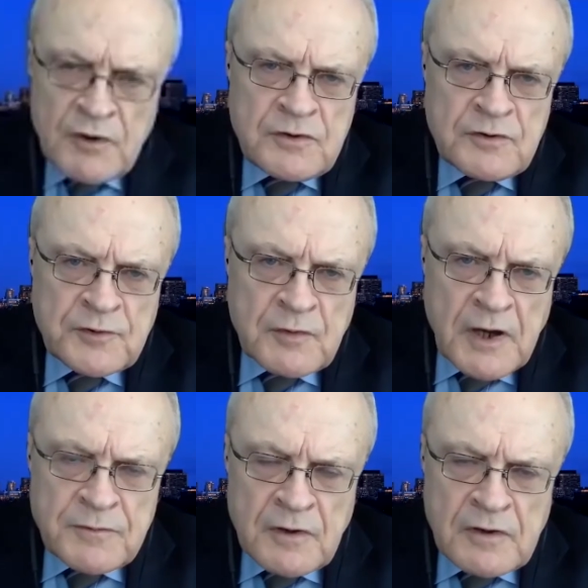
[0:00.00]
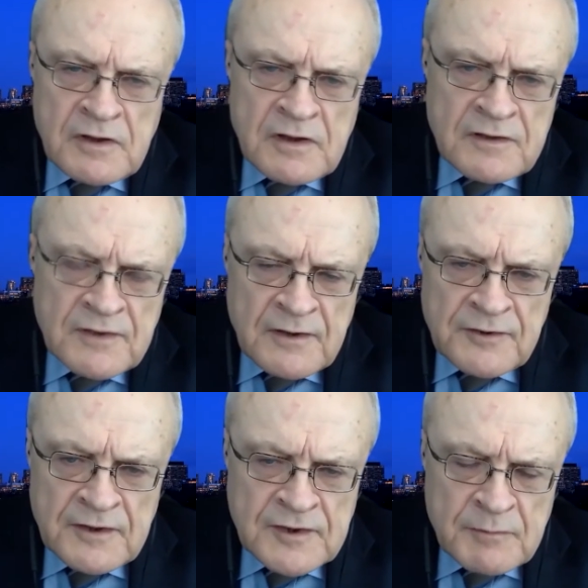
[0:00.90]
described here, it sounds
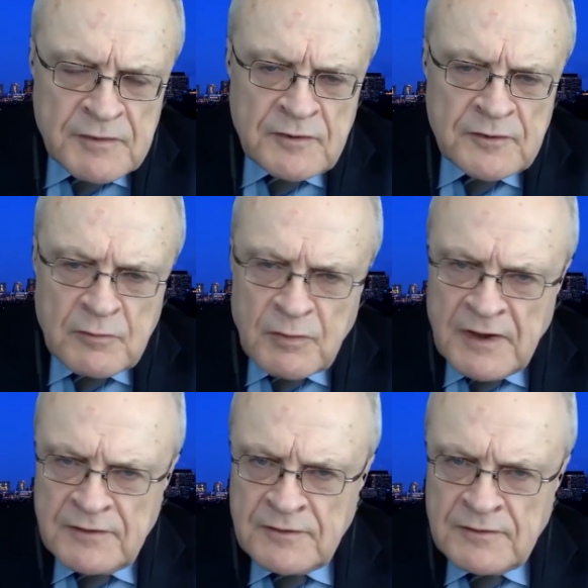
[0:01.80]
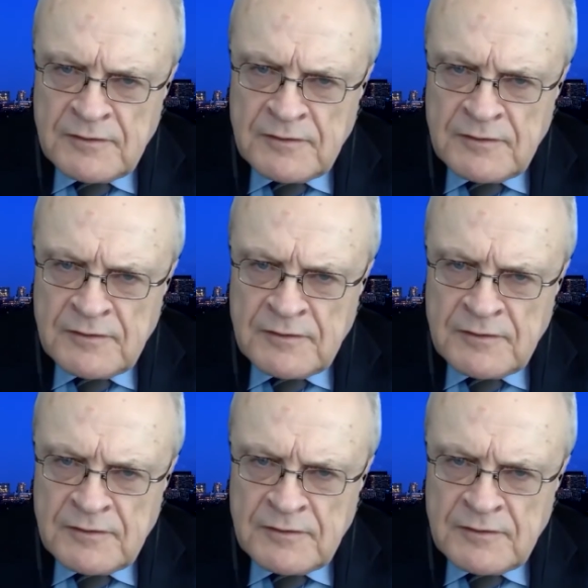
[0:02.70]
like some of these crisis